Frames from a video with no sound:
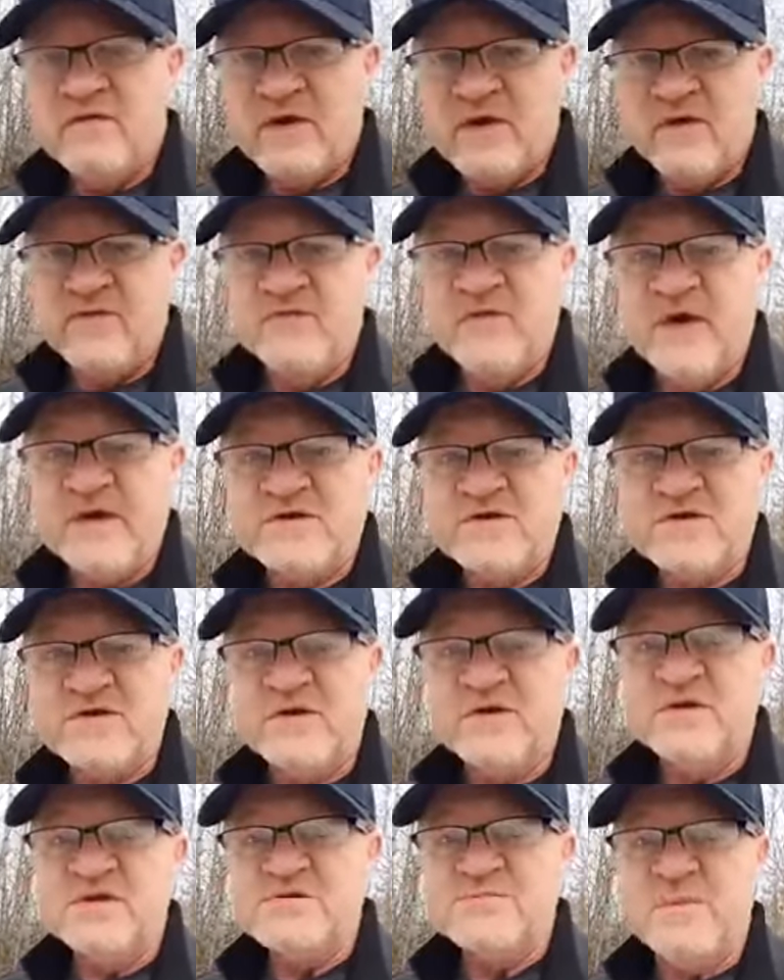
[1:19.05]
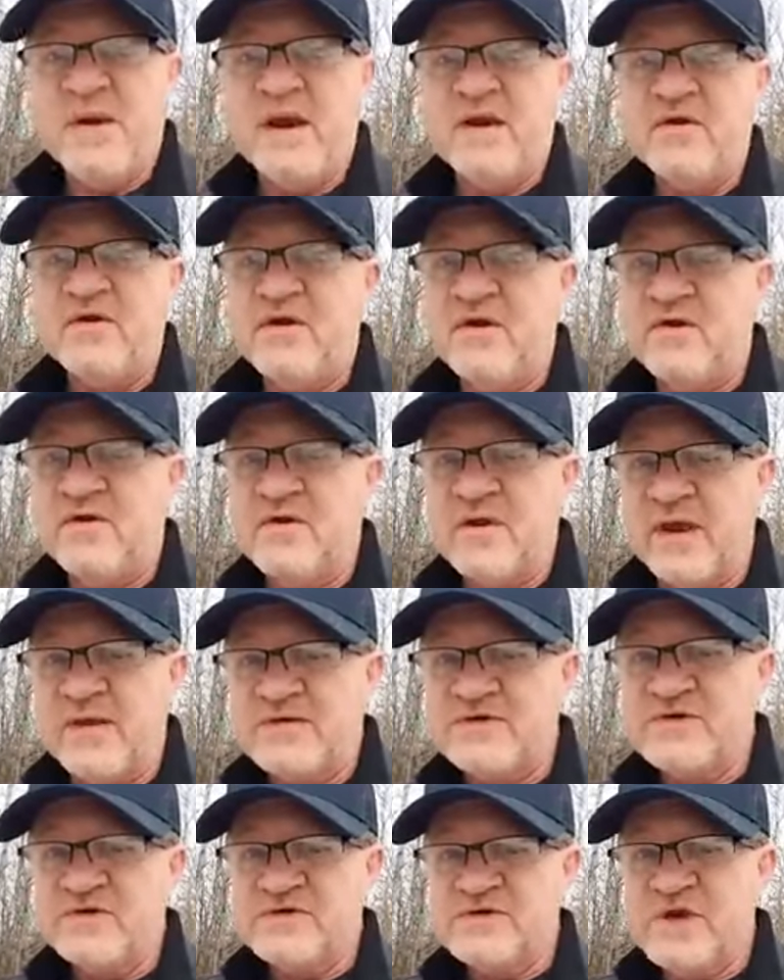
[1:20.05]
conventional is better. Your, that
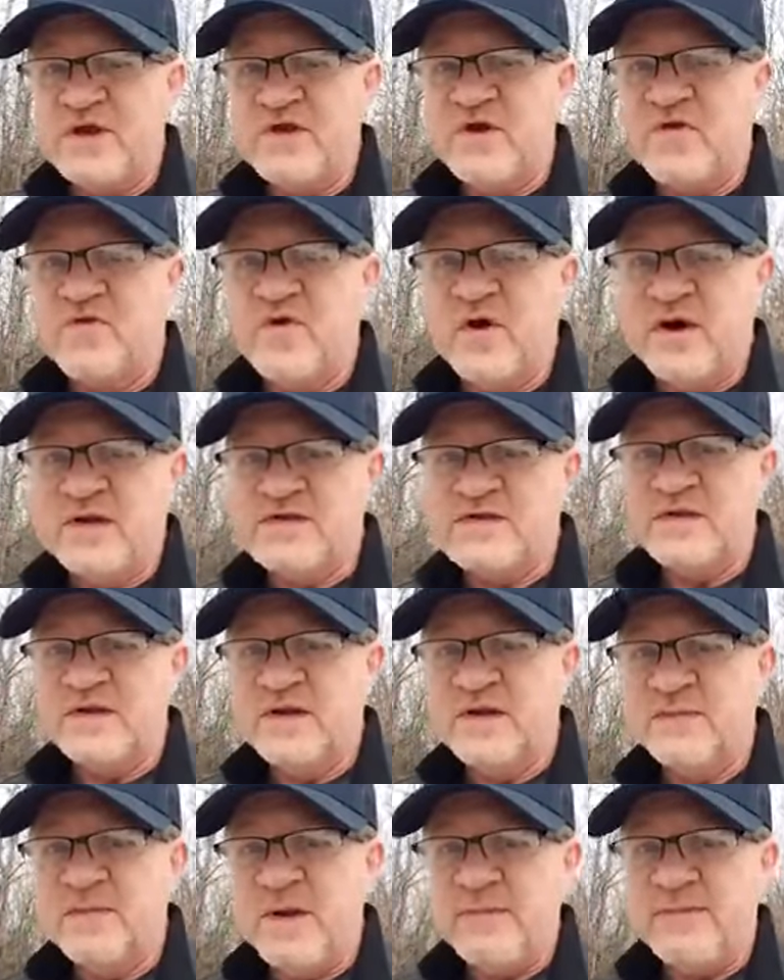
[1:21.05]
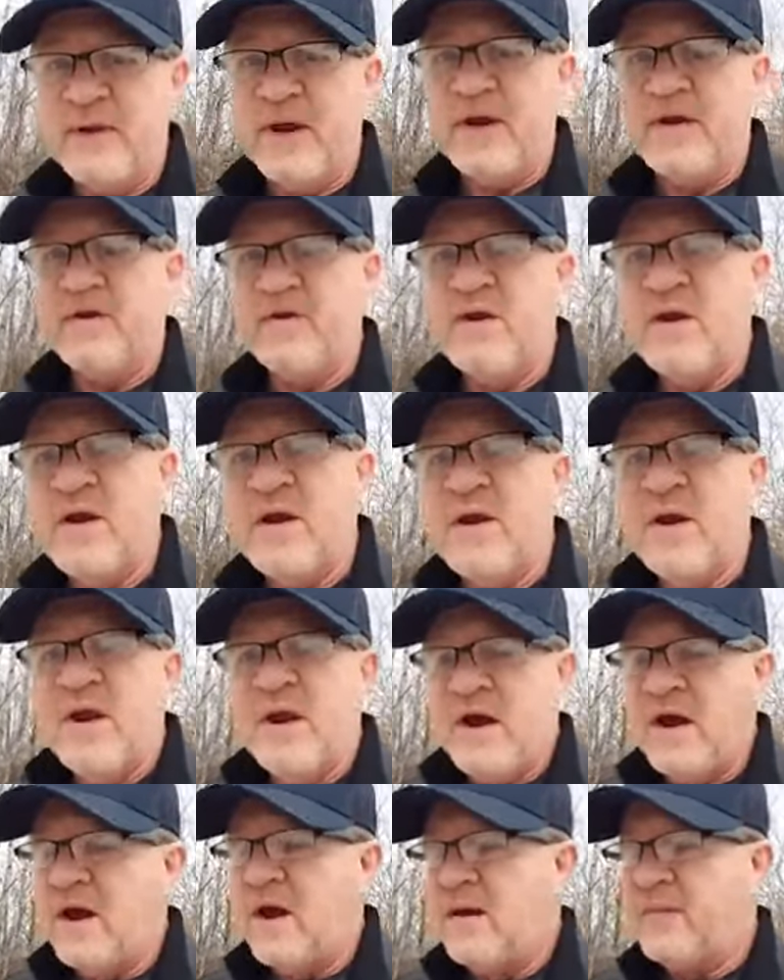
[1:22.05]
shows that your credit's a little bit better.
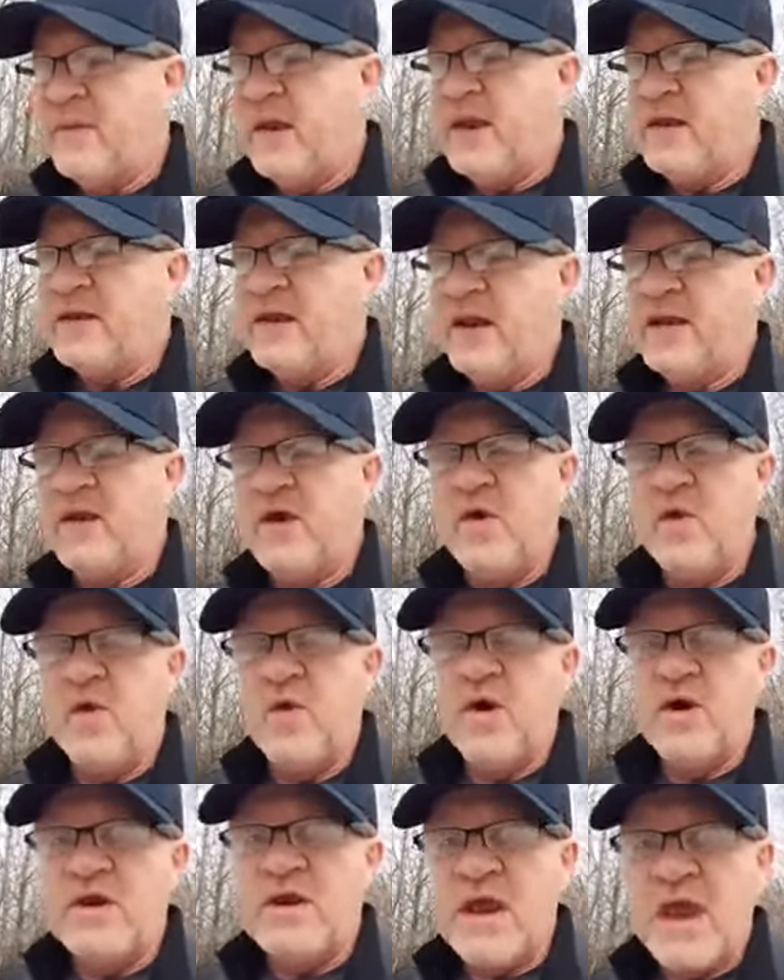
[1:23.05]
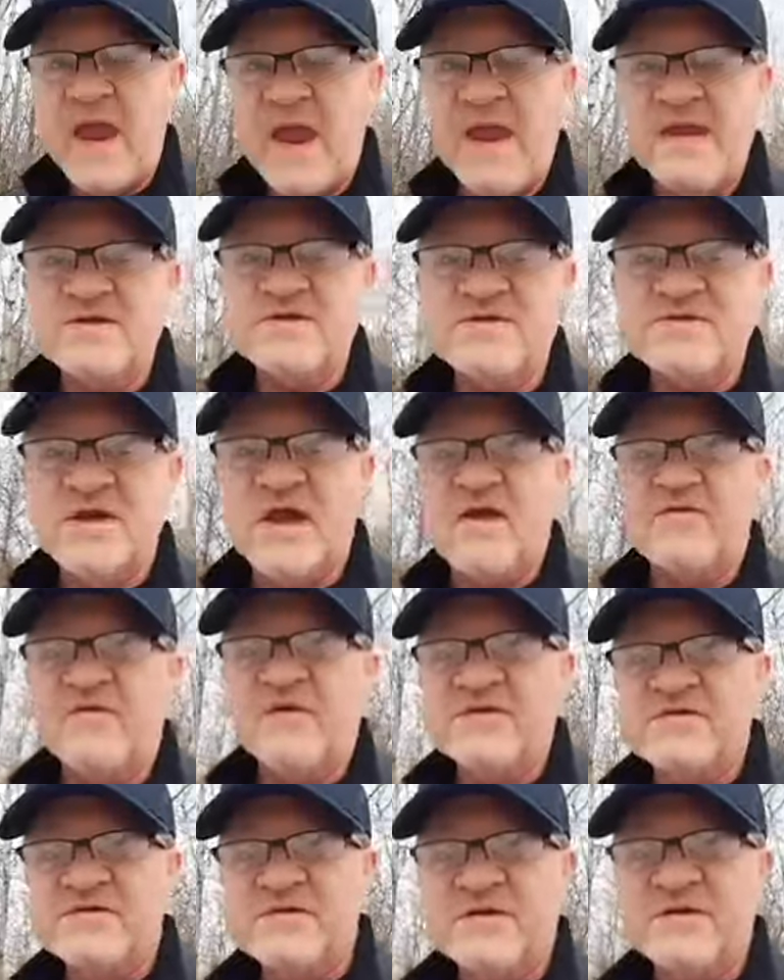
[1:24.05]
Um, and then, or cash is
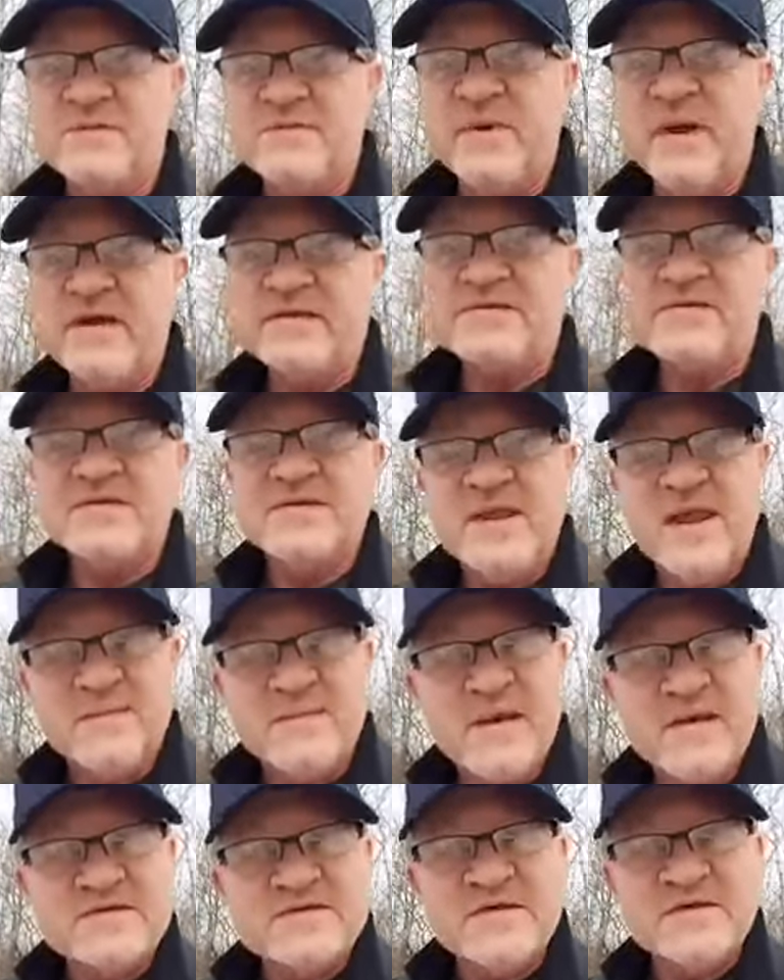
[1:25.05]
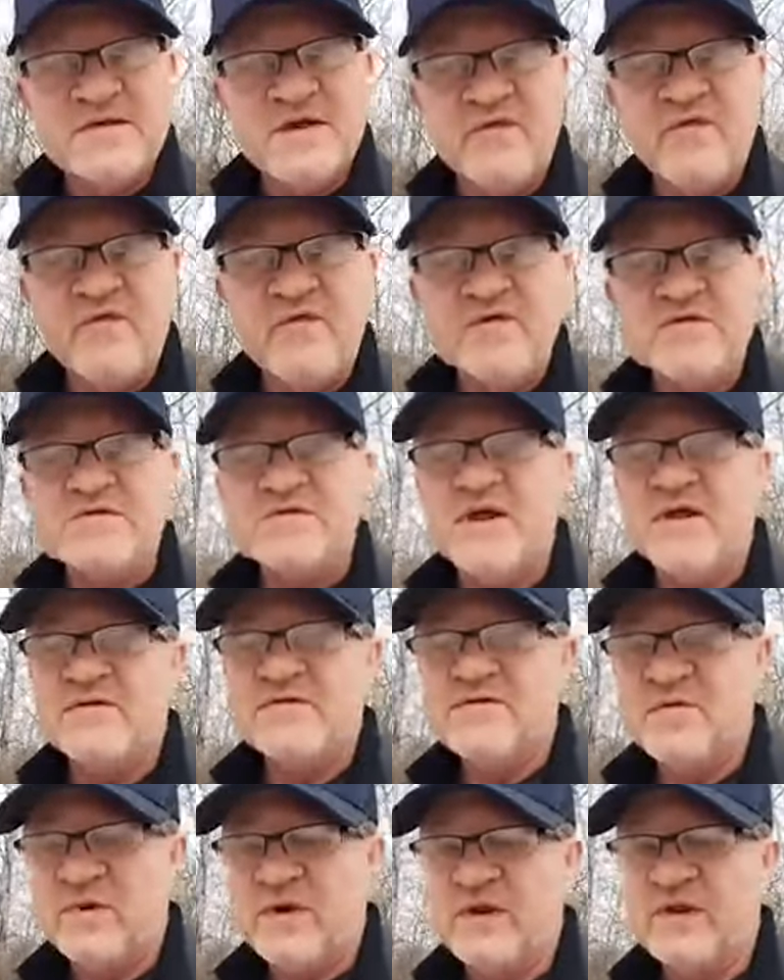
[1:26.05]
obviously the best. That makes a difference. That
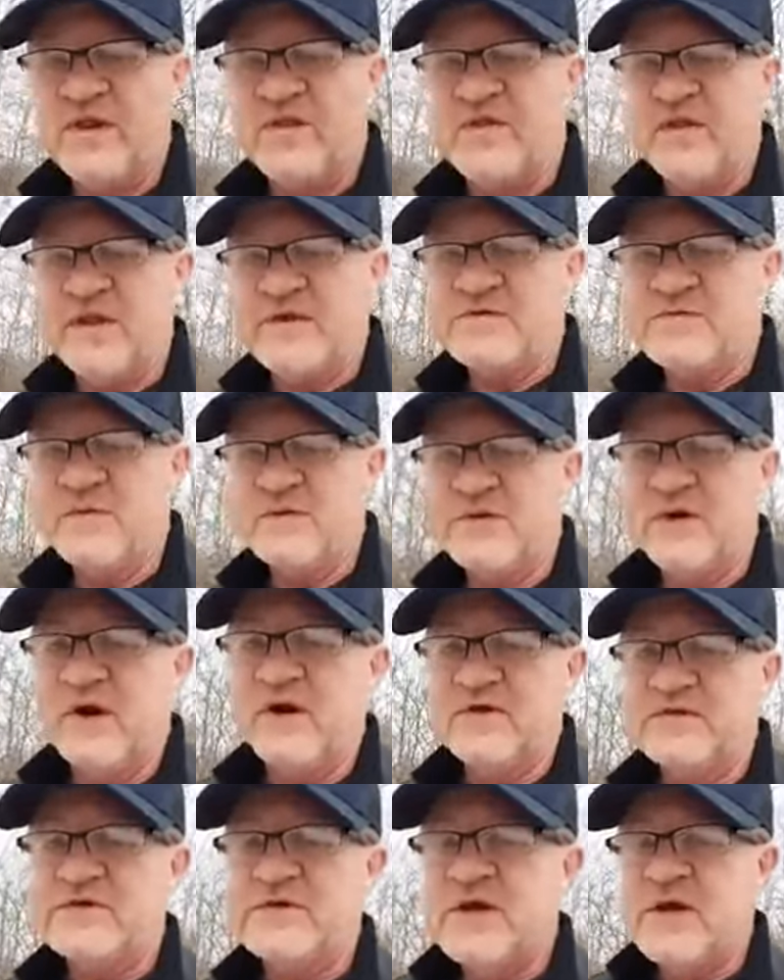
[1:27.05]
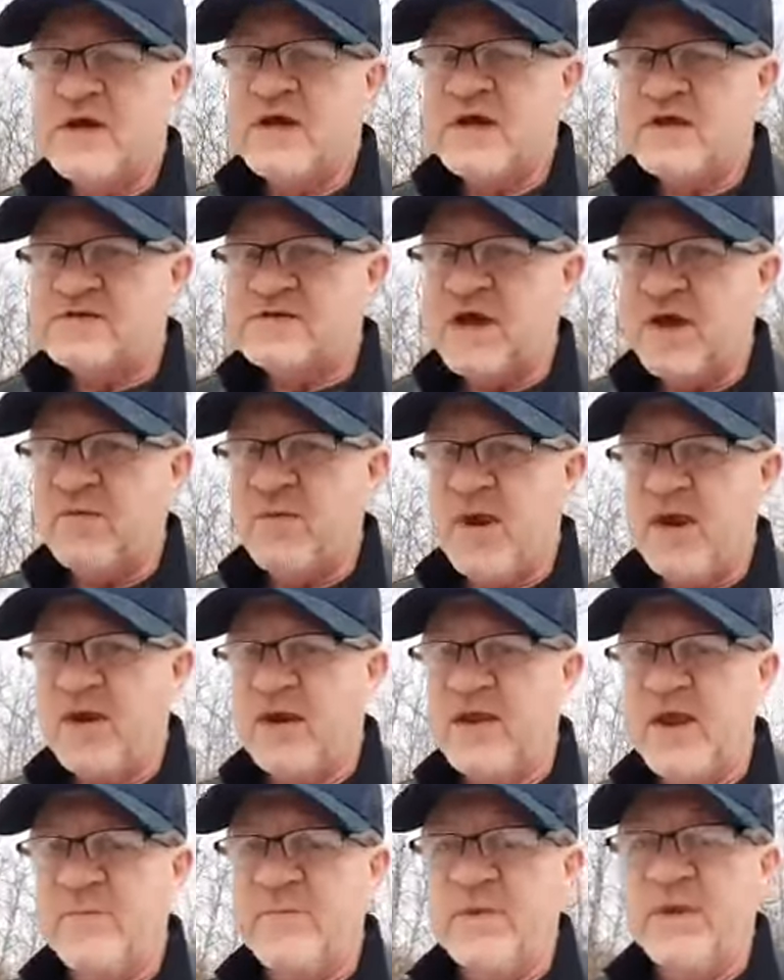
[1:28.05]
was one of the things with ours is that we had a
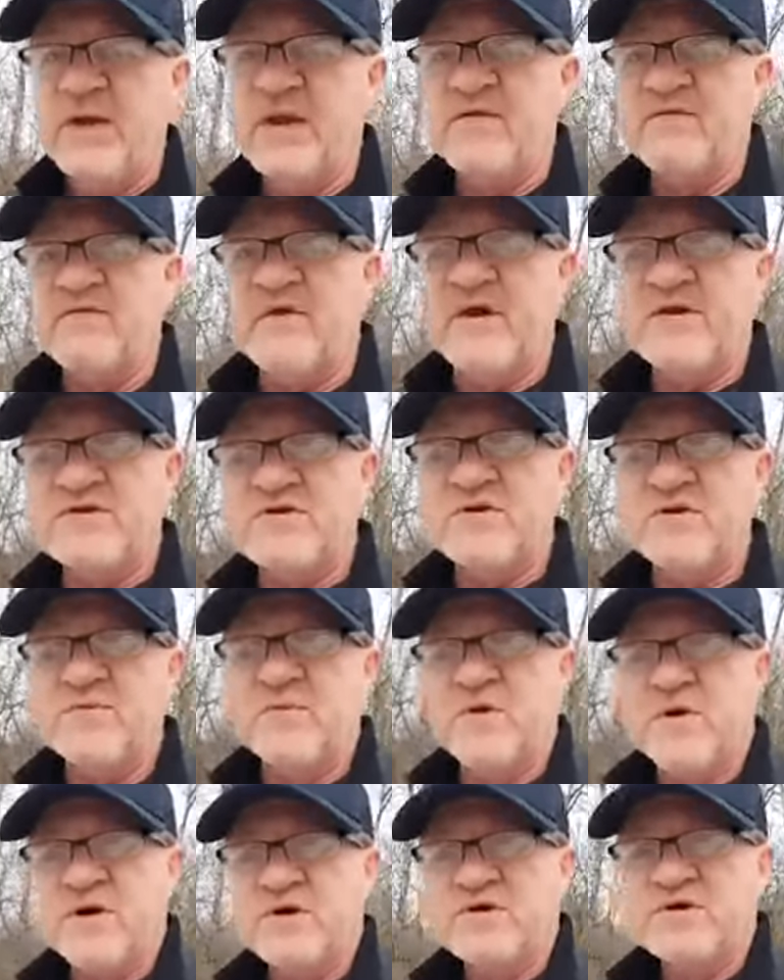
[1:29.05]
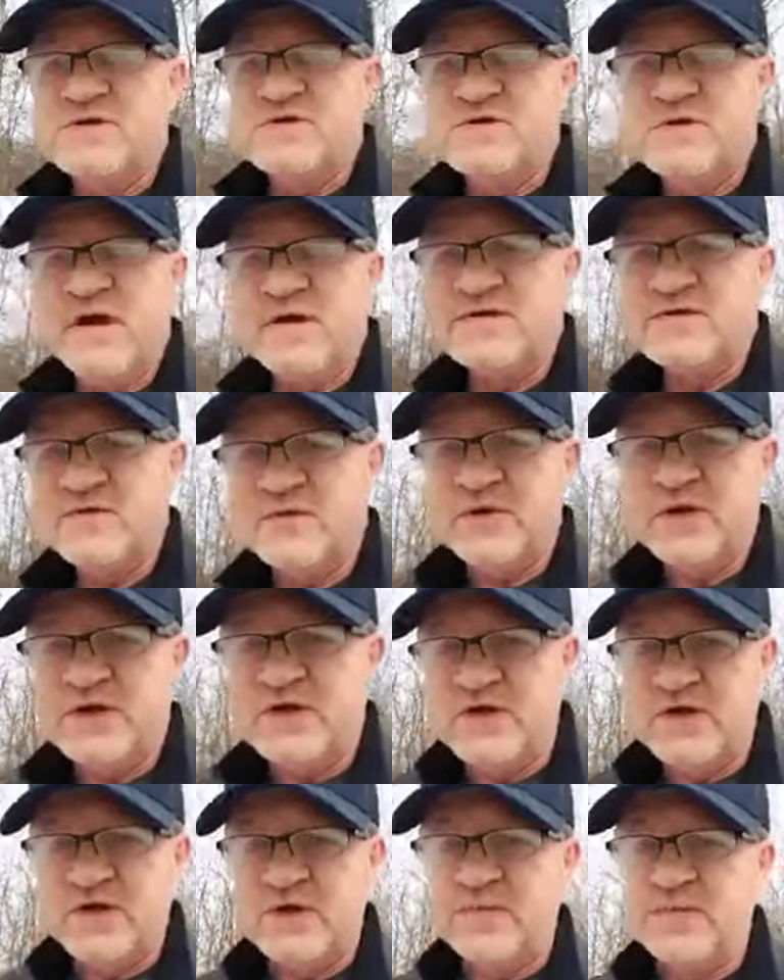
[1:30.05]
couple of conventional mortgages. That's really
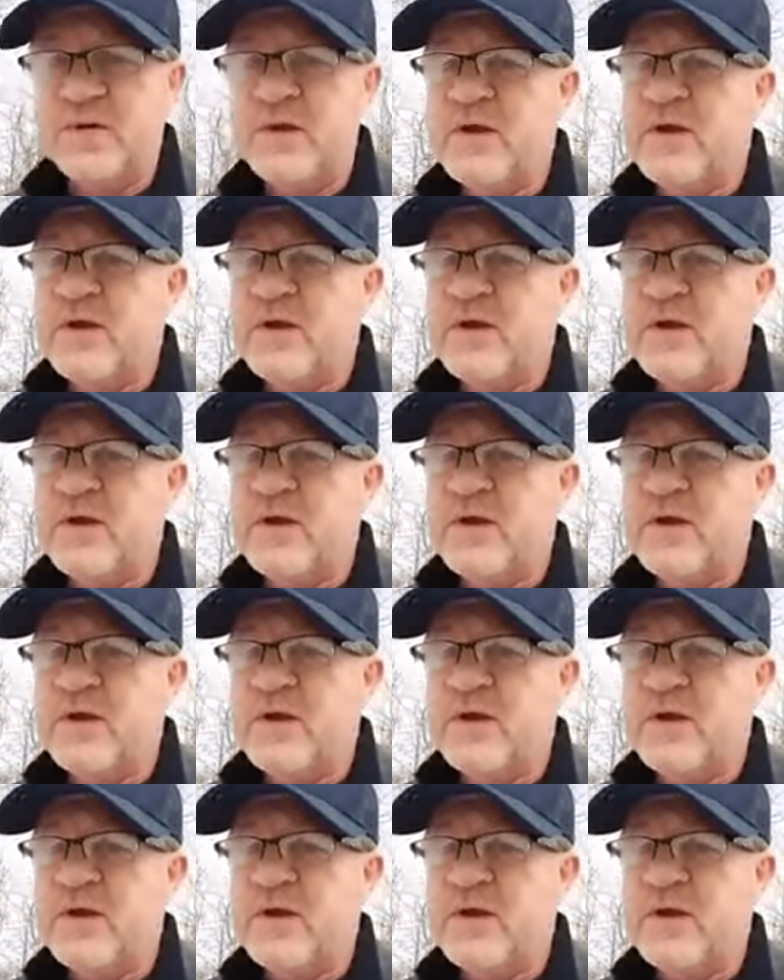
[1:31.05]
good.